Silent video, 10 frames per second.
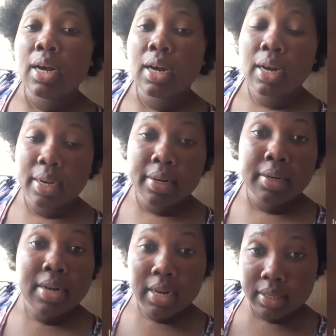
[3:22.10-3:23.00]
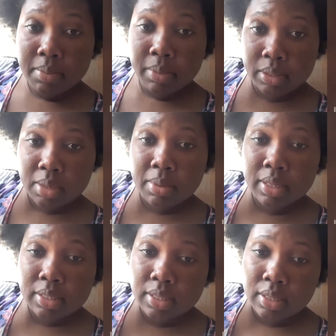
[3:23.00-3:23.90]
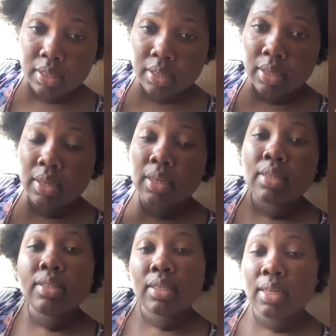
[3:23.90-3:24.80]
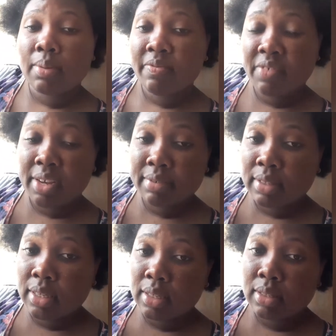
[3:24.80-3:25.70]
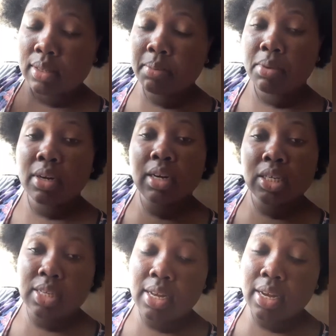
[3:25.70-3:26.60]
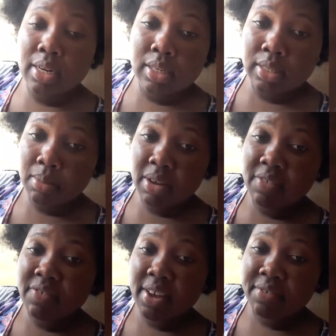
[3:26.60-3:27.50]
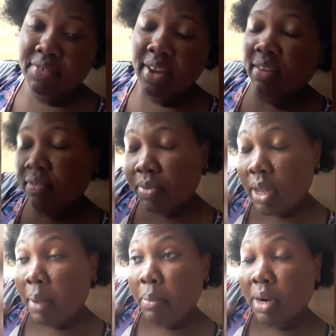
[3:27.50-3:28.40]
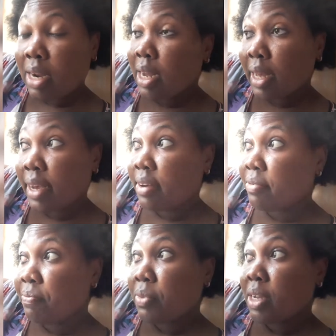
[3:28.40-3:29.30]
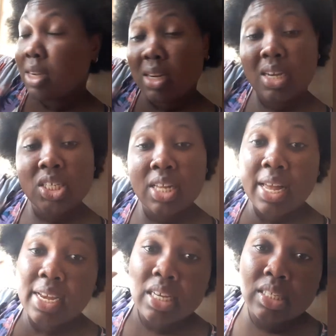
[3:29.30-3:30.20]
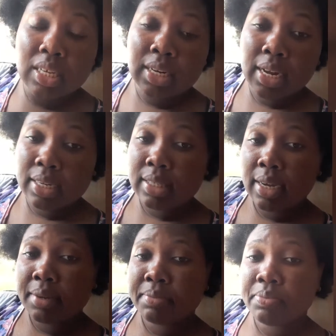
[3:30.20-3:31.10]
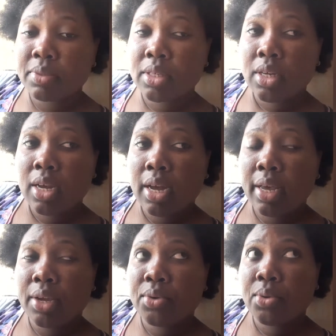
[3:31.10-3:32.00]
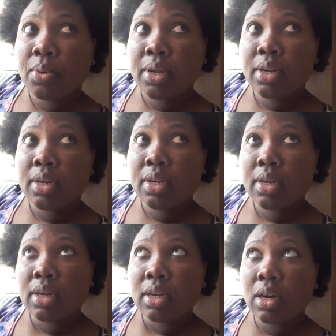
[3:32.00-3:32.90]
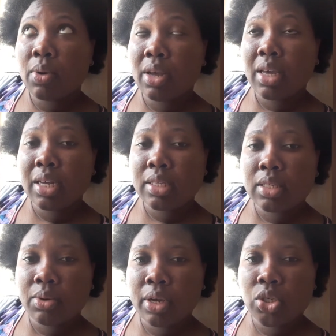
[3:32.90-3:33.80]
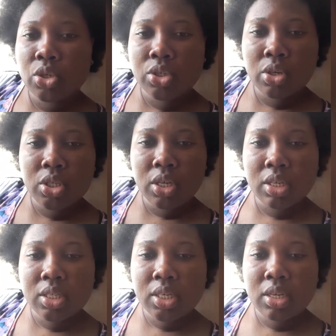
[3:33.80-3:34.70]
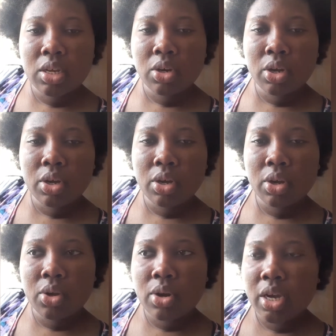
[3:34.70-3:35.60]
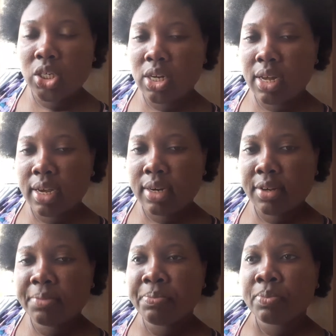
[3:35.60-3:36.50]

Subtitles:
On the doctor measurement thingy, it says I'm 5'6", but the national ID says me I'm 5'5". But then again, the national ID take a long time. And when I just touch 18, you do national ID.